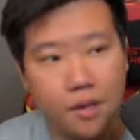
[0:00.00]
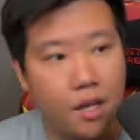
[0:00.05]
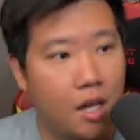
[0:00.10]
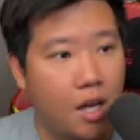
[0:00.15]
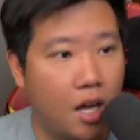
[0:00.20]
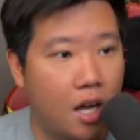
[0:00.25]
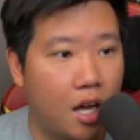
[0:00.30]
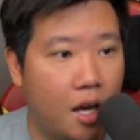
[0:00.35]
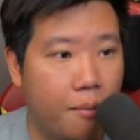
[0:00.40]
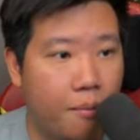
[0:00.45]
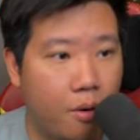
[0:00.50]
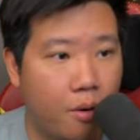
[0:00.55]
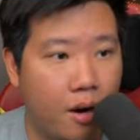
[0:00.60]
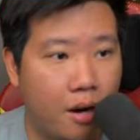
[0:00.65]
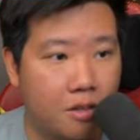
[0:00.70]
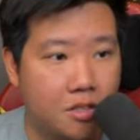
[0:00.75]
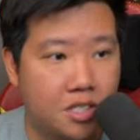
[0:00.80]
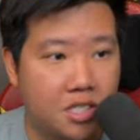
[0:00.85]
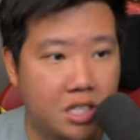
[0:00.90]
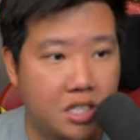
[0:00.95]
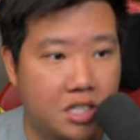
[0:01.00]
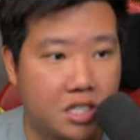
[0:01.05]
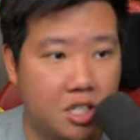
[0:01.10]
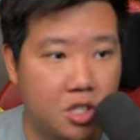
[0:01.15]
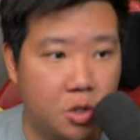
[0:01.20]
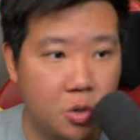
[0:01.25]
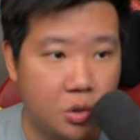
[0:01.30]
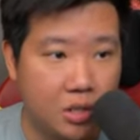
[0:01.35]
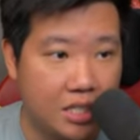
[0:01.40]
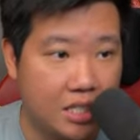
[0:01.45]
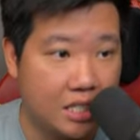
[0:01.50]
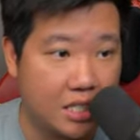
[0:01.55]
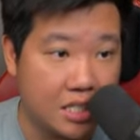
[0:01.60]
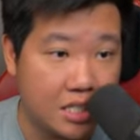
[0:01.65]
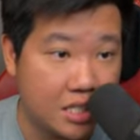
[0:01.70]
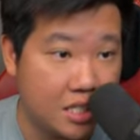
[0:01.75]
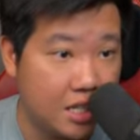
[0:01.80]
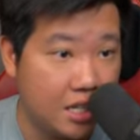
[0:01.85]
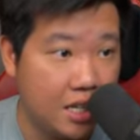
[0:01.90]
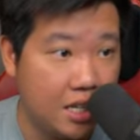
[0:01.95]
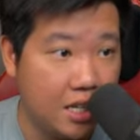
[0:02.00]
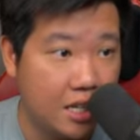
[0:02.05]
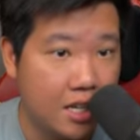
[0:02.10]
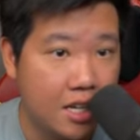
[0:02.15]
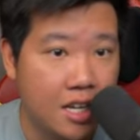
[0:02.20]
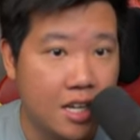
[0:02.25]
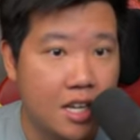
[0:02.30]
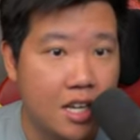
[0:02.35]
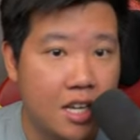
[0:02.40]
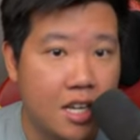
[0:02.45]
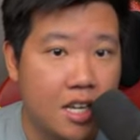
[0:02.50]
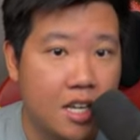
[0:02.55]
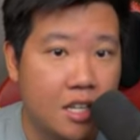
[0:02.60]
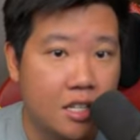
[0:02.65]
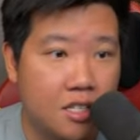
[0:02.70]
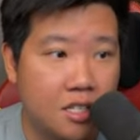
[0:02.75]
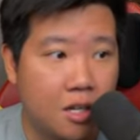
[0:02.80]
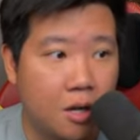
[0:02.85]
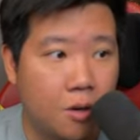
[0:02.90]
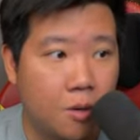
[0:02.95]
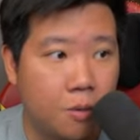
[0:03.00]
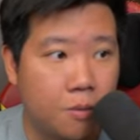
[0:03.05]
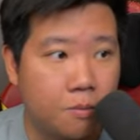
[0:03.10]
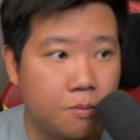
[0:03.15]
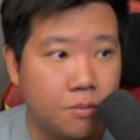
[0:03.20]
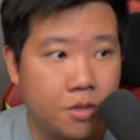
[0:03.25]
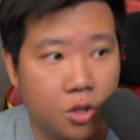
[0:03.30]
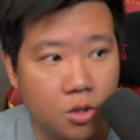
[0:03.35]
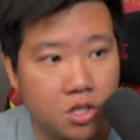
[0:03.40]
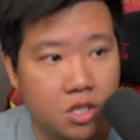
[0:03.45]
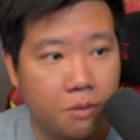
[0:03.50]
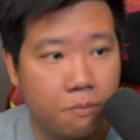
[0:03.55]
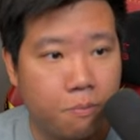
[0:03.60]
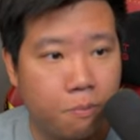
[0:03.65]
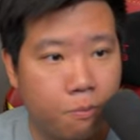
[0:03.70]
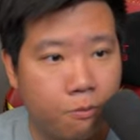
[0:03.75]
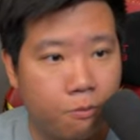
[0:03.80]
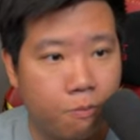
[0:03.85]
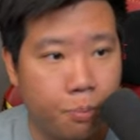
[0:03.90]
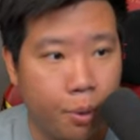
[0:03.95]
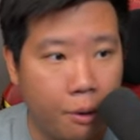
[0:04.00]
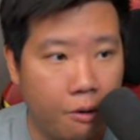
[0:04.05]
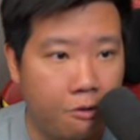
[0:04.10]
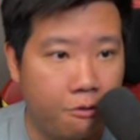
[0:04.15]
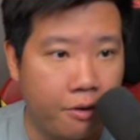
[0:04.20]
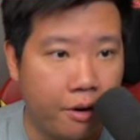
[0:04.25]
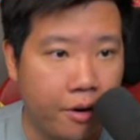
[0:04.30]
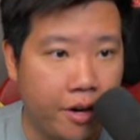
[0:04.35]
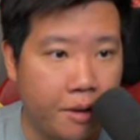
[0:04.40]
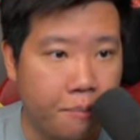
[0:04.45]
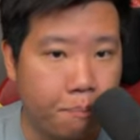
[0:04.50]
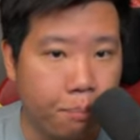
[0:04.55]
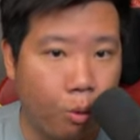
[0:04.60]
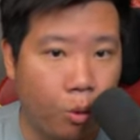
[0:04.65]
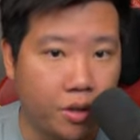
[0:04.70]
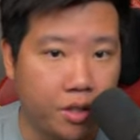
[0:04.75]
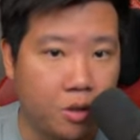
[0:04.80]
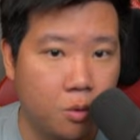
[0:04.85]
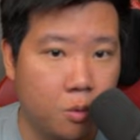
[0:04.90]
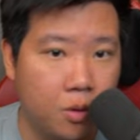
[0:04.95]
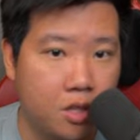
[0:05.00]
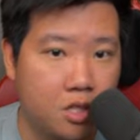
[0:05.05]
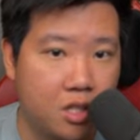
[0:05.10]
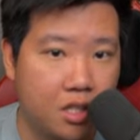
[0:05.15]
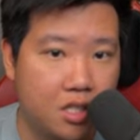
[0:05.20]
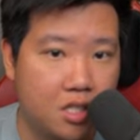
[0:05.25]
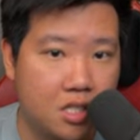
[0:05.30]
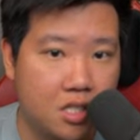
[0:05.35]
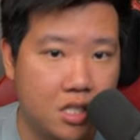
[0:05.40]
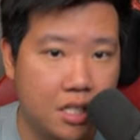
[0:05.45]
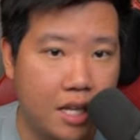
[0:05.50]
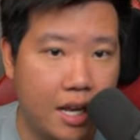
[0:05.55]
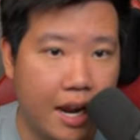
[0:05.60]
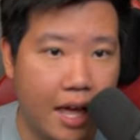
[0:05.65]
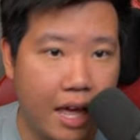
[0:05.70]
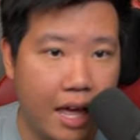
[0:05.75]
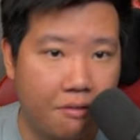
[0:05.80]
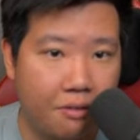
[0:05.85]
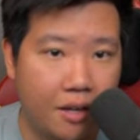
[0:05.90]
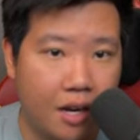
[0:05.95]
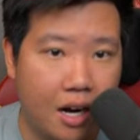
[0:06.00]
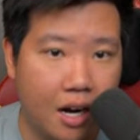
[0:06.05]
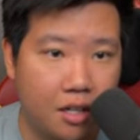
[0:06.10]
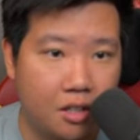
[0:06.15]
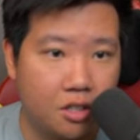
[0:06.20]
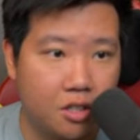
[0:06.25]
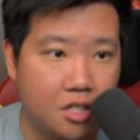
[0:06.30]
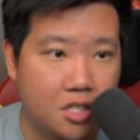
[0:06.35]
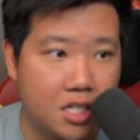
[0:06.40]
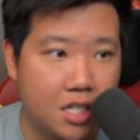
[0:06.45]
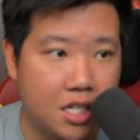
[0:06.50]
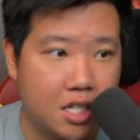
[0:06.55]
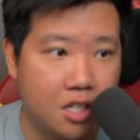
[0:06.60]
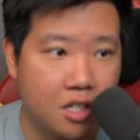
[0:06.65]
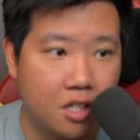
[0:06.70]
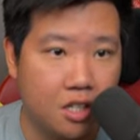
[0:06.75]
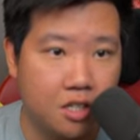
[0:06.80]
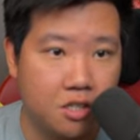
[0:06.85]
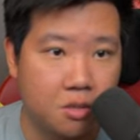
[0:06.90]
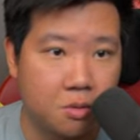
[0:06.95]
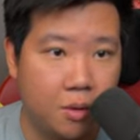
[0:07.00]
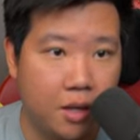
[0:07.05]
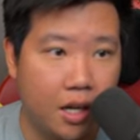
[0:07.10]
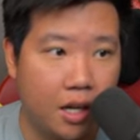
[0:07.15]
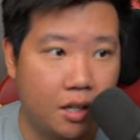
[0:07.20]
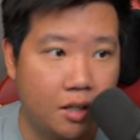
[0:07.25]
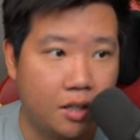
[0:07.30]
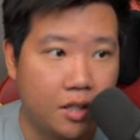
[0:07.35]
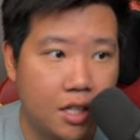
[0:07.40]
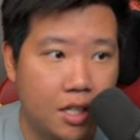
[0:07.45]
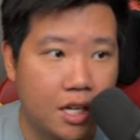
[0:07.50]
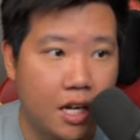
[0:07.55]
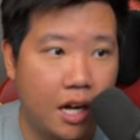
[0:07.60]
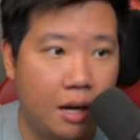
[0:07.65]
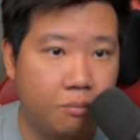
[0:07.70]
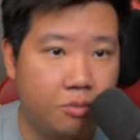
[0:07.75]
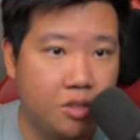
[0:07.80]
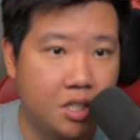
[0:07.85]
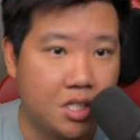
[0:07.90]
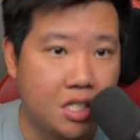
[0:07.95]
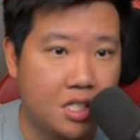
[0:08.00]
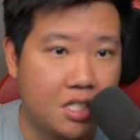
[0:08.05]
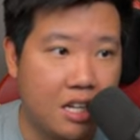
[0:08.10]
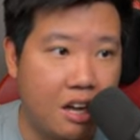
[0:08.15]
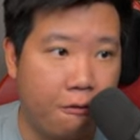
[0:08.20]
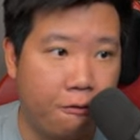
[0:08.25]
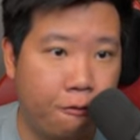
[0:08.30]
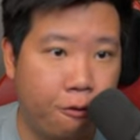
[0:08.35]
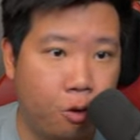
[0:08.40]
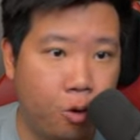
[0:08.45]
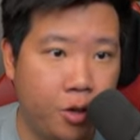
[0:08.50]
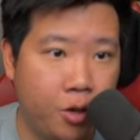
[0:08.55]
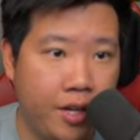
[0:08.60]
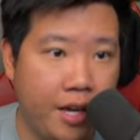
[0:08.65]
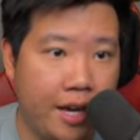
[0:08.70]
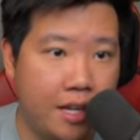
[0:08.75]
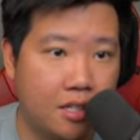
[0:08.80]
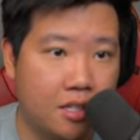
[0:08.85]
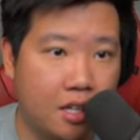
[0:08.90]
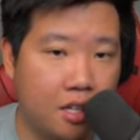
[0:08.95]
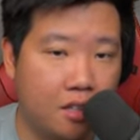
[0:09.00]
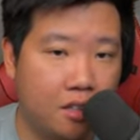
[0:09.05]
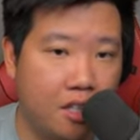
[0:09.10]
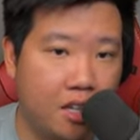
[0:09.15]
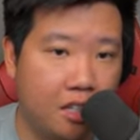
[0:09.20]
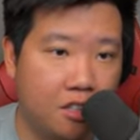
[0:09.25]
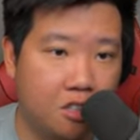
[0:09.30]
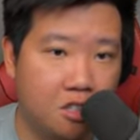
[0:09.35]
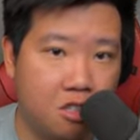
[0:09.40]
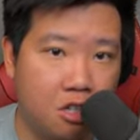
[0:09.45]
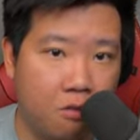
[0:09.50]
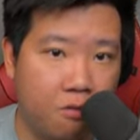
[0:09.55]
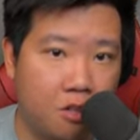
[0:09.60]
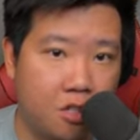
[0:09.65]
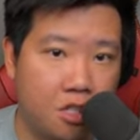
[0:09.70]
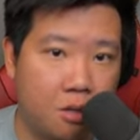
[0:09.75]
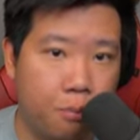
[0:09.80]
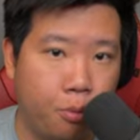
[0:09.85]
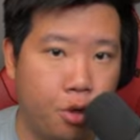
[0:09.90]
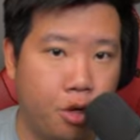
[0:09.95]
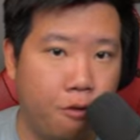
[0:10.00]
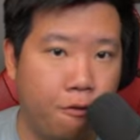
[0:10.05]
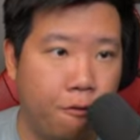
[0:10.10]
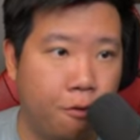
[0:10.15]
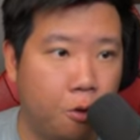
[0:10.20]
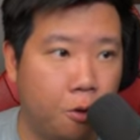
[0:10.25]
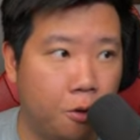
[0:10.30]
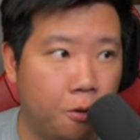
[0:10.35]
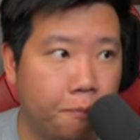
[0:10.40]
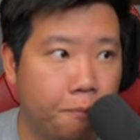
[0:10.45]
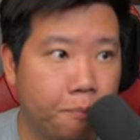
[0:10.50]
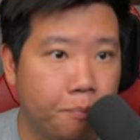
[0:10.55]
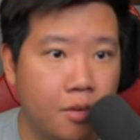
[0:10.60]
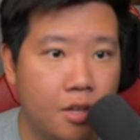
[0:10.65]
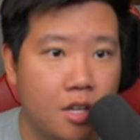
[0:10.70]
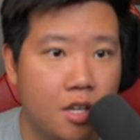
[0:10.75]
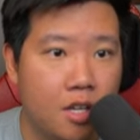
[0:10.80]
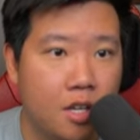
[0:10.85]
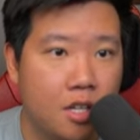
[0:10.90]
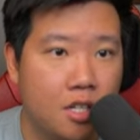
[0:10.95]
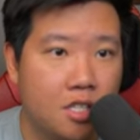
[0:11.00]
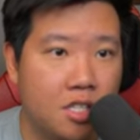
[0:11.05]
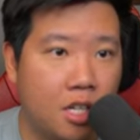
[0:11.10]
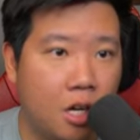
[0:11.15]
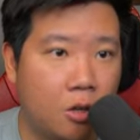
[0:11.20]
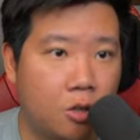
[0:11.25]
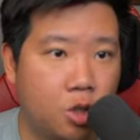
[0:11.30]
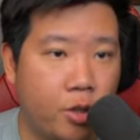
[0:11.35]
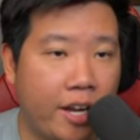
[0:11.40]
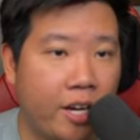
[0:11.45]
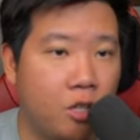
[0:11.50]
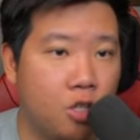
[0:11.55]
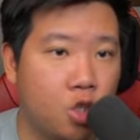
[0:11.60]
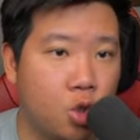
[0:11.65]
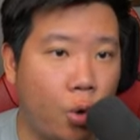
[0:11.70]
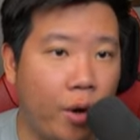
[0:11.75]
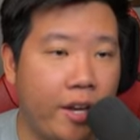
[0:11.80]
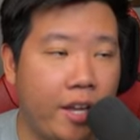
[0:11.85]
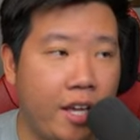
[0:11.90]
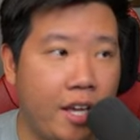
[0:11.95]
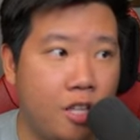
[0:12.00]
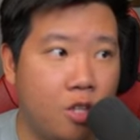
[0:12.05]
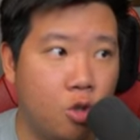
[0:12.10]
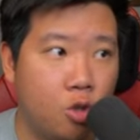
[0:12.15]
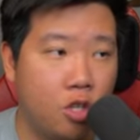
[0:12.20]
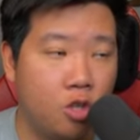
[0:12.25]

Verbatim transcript: around 16 UTC. So those are very important ones. You can see that I have characters in here as well. This is not full yet. The other servers are pretty full. So try to join into the